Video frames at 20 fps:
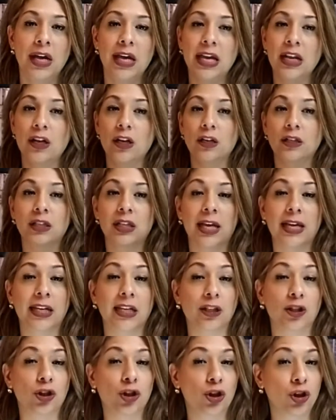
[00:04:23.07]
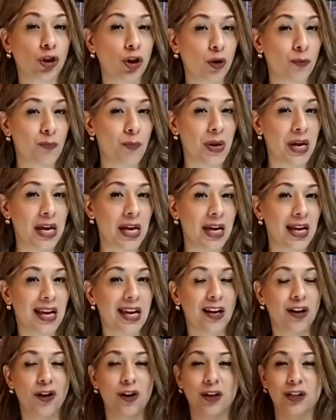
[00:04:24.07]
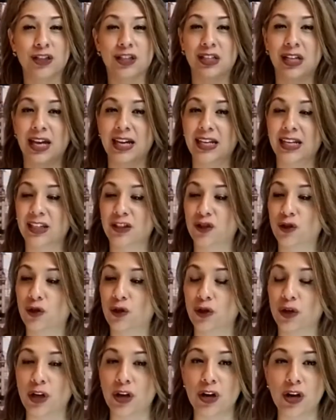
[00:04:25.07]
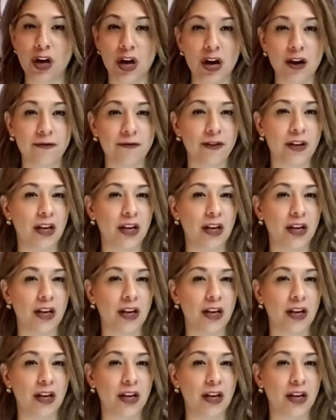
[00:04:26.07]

It looks like it should be. It looks like it's good enough.